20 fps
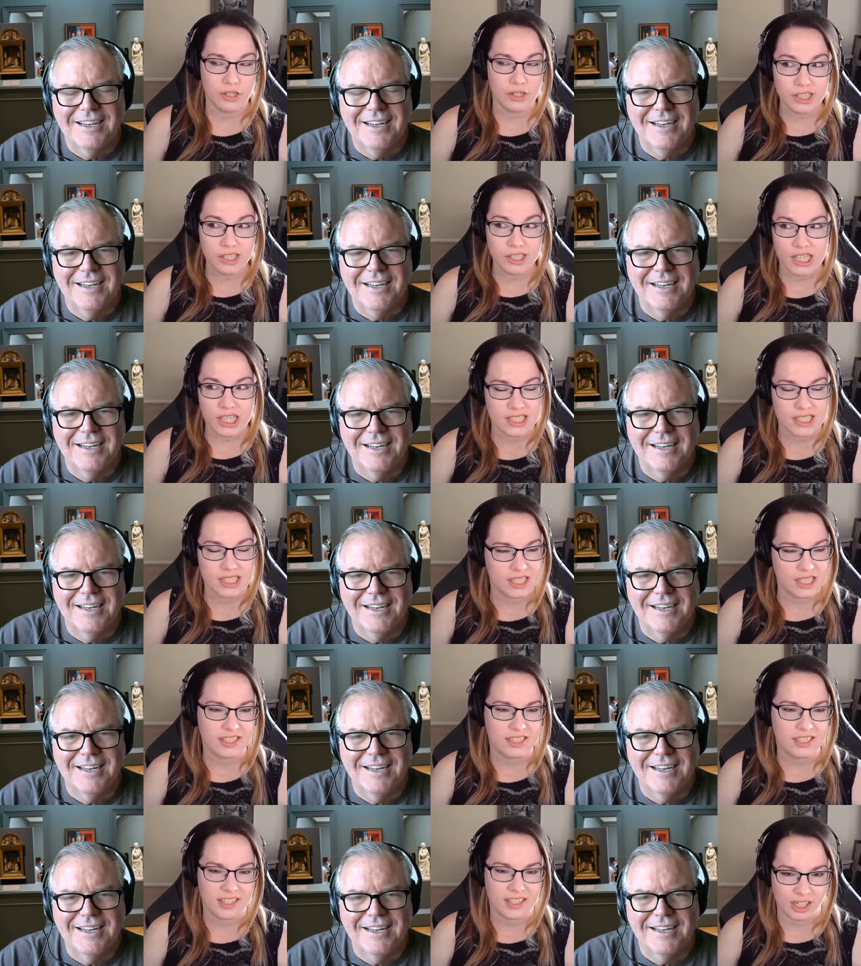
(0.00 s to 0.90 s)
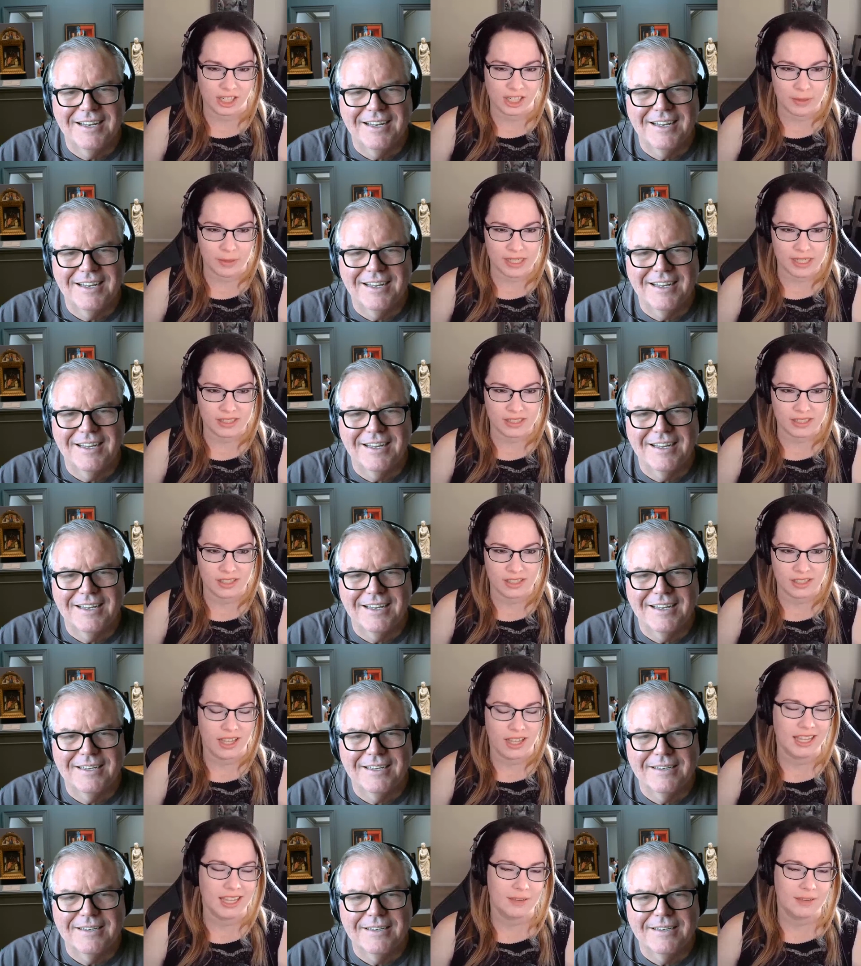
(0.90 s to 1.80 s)
Speaker 1: If you're not seeing a
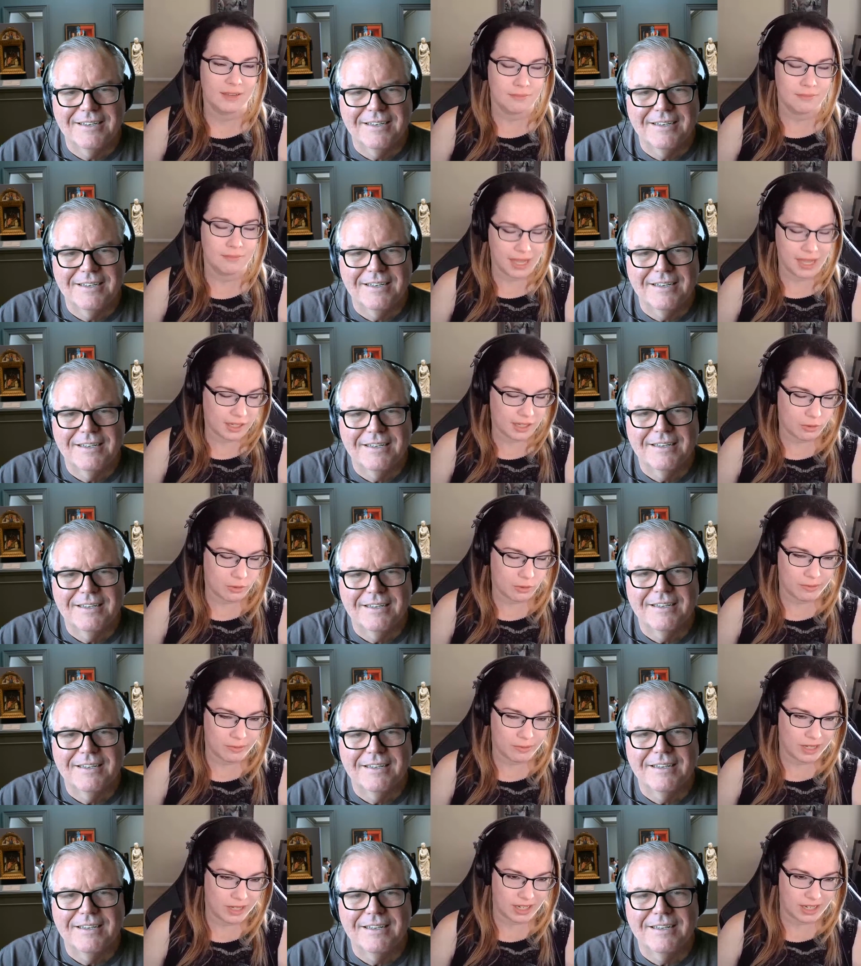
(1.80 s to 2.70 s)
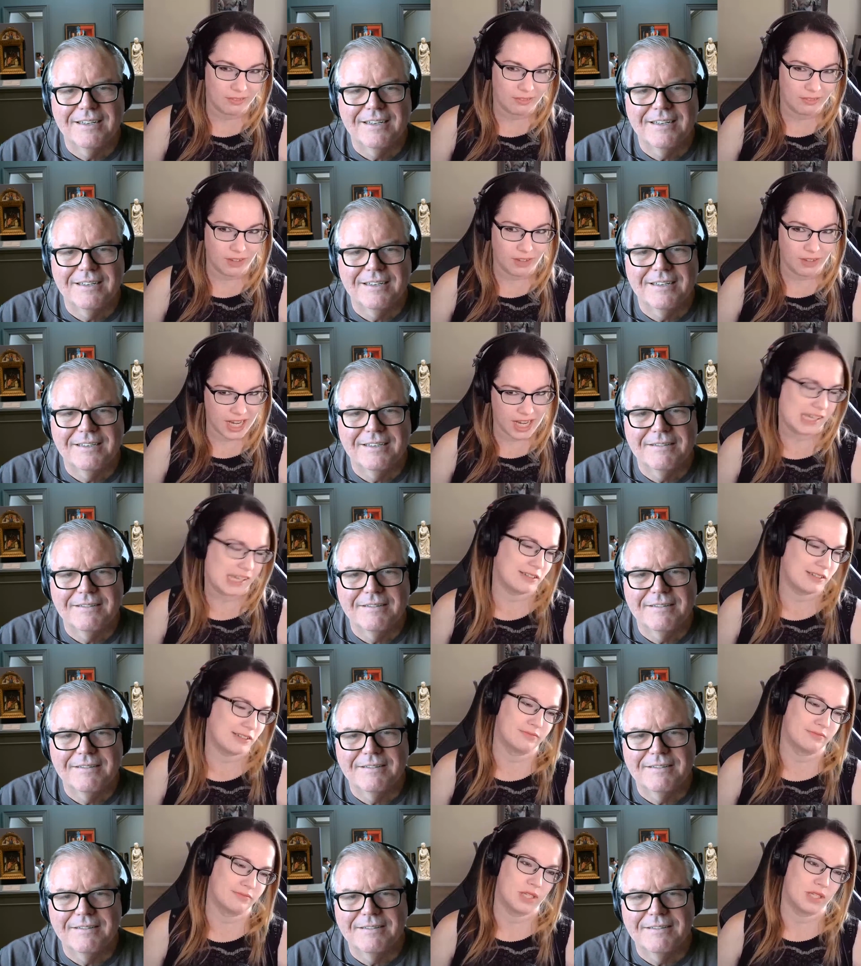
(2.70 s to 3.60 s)
therapist, make an appointment right
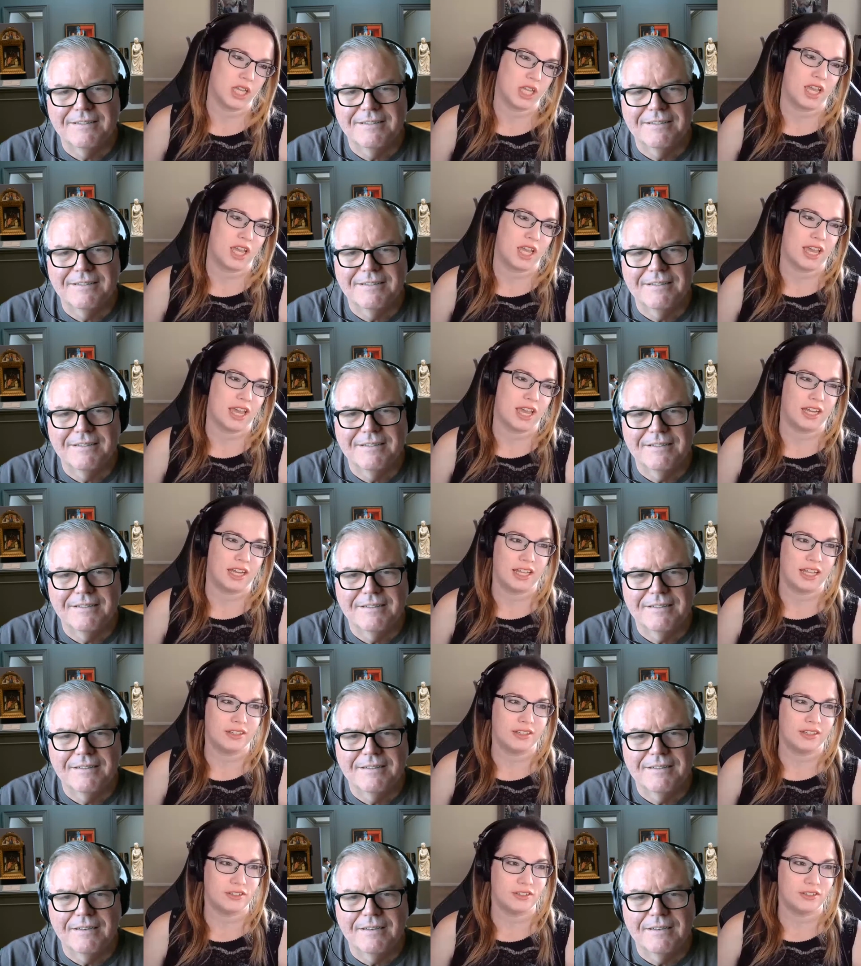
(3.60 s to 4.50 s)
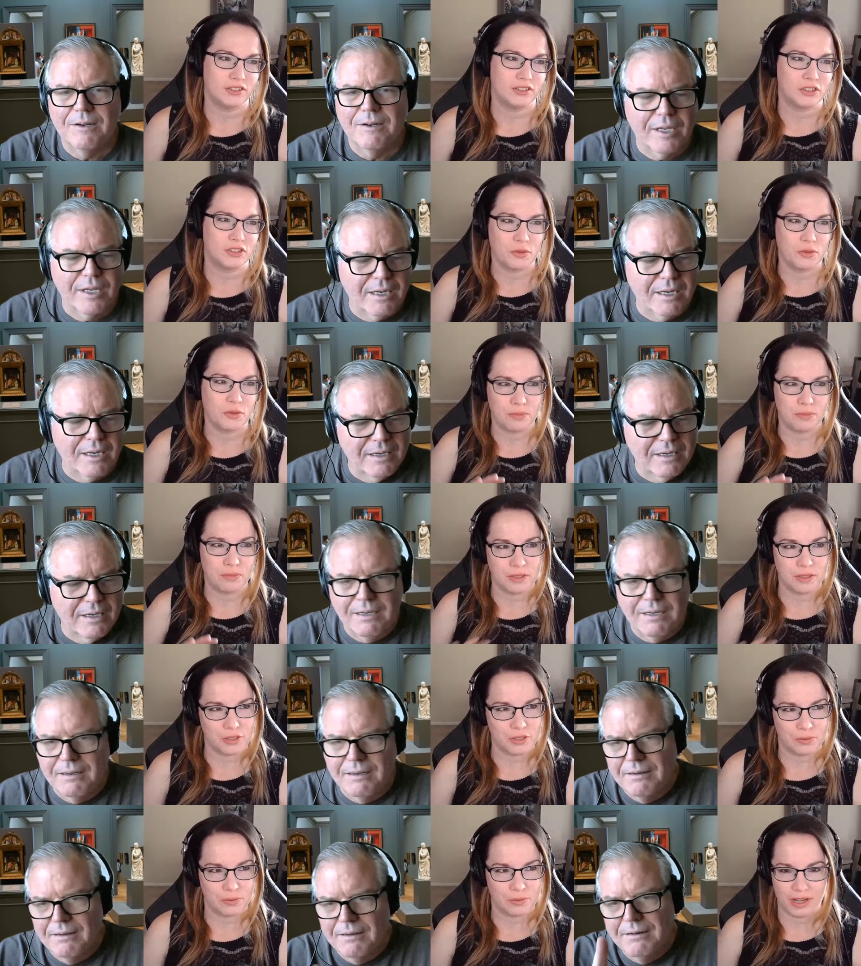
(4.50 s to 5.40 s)
now. And I do, okay. don't
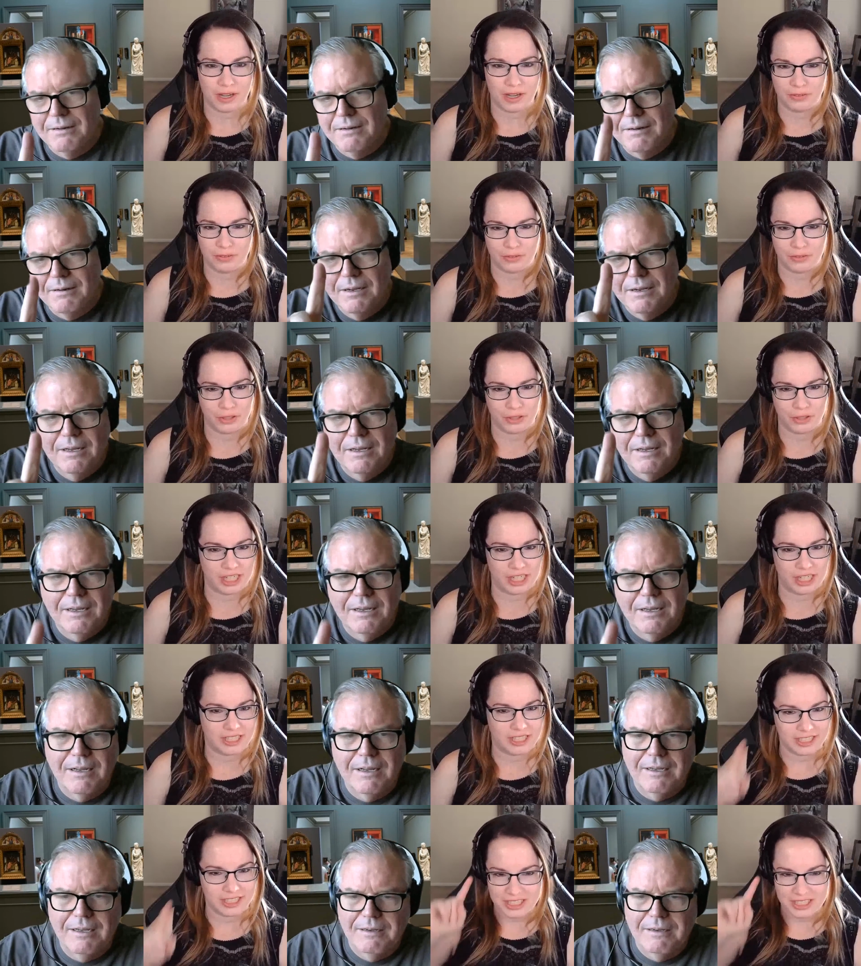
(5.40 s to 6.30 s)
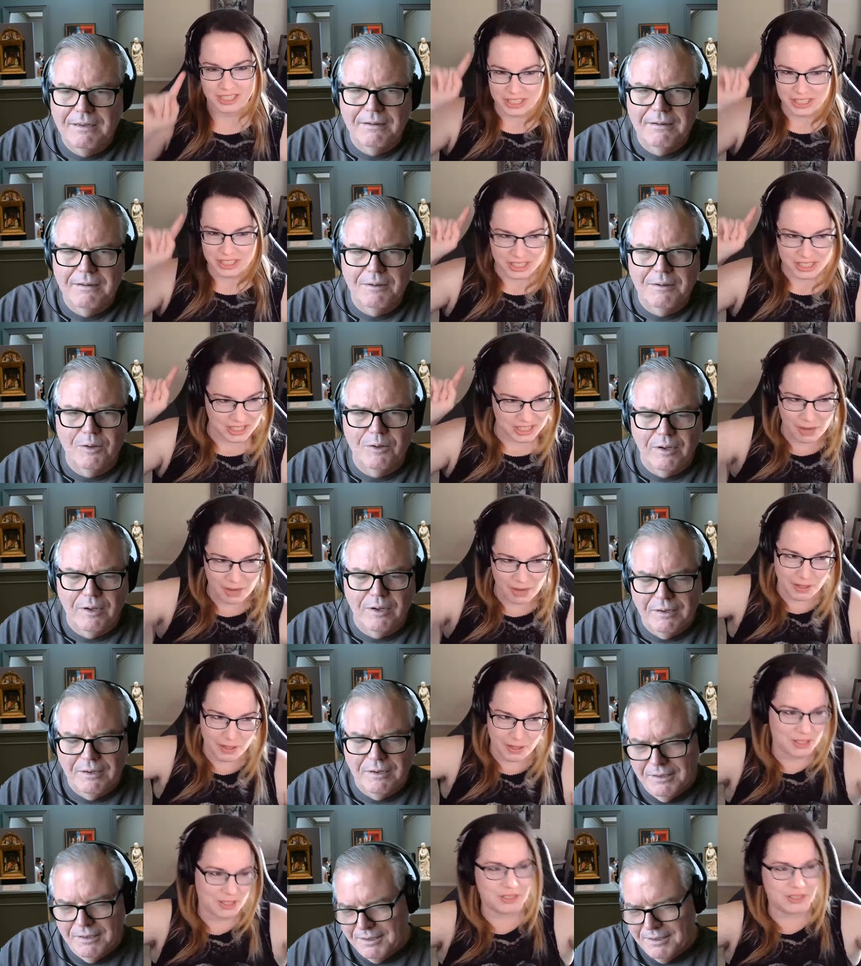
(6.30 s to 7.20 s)
be too prideful for it.
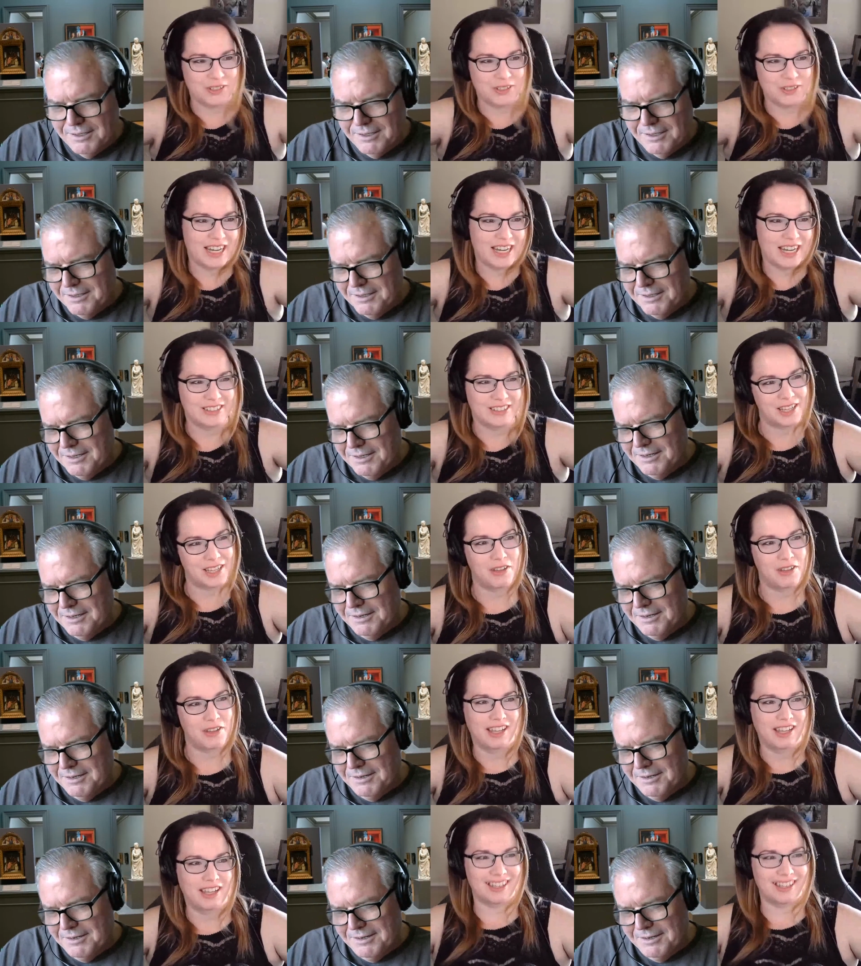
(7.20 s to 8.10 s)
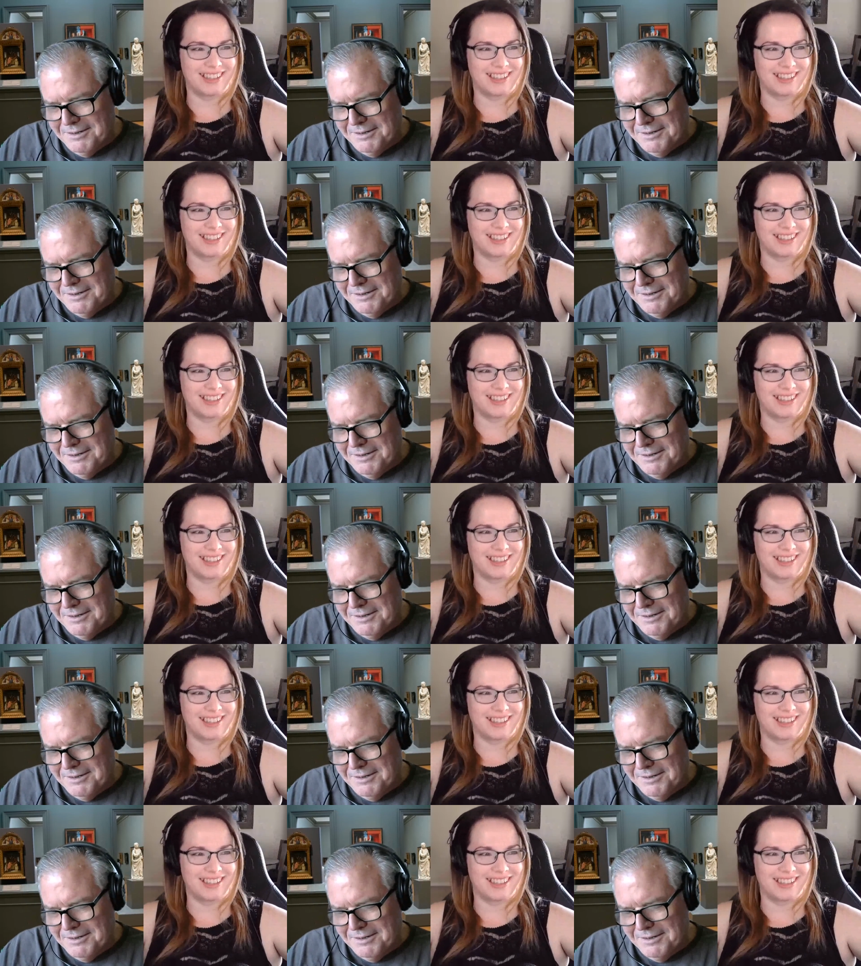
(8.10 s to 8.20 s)
Stop uh-huh. what you're doing right now, David.